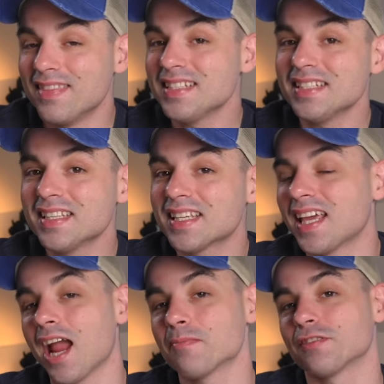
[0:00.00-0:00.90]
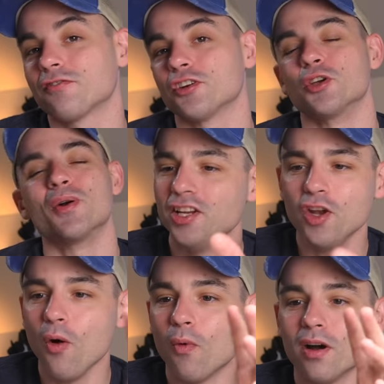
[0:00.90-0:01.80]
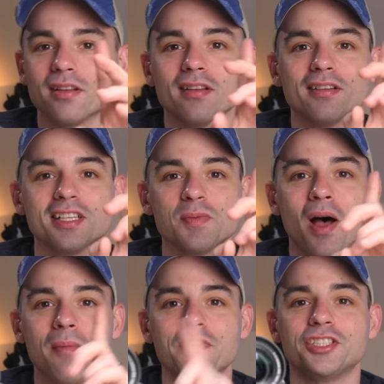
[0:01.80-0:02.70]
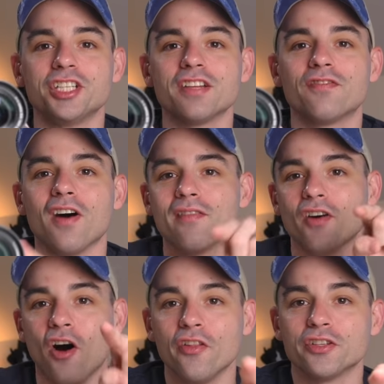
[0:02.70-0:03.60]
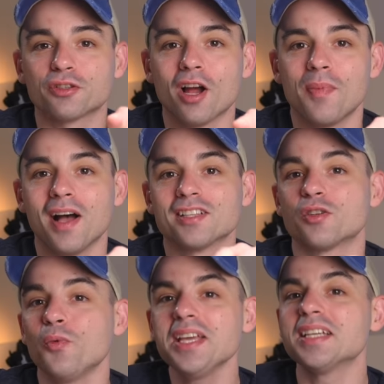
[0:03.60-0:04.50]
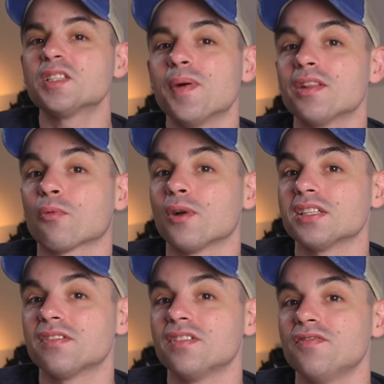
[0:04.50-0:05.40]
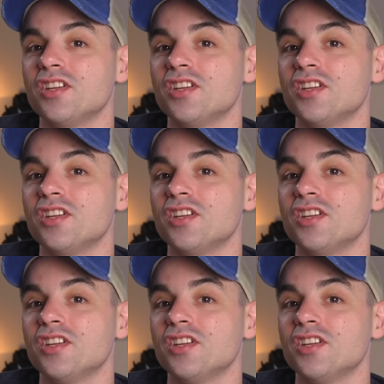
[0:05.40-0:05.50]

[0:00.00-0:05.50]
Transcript: this is the camera for you. And you know what? Let's pop the G85 on the tripod so we can spend the rest of the